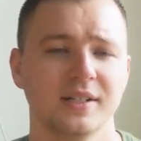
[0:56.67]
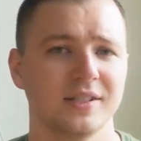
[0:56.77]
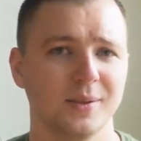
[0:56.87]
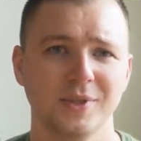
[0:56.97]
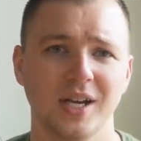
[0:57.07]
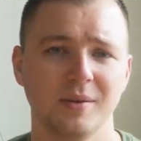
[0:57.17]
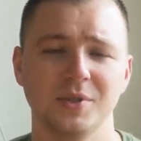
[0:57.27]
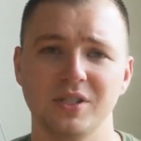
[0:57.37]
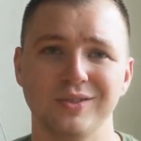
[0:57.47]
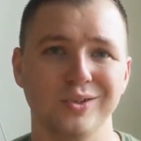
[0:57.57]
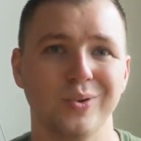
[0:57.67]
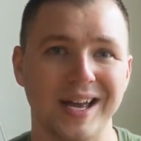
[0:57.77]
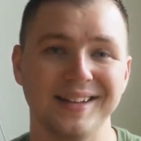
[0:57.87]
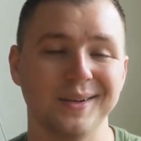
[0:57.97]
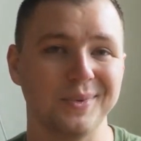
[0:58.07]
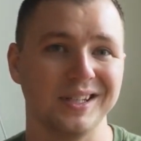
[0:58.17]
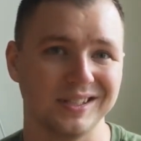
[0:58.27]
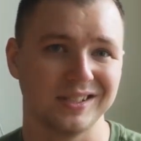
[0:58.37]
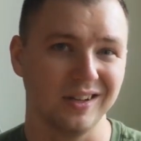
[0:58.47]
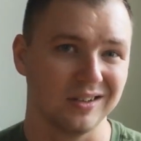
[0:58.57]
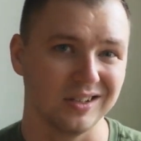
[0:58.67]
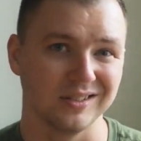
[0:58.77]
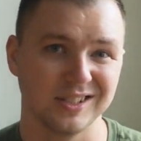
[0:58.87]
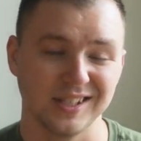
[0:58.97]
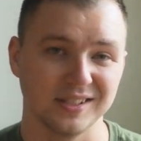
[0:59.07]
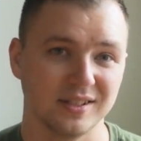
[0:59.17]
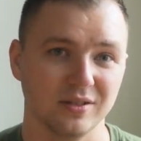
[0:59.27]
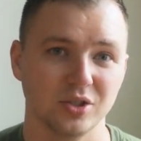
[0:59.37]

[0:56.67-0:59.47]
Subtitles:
sometimes you do end up getting stuck on sit-still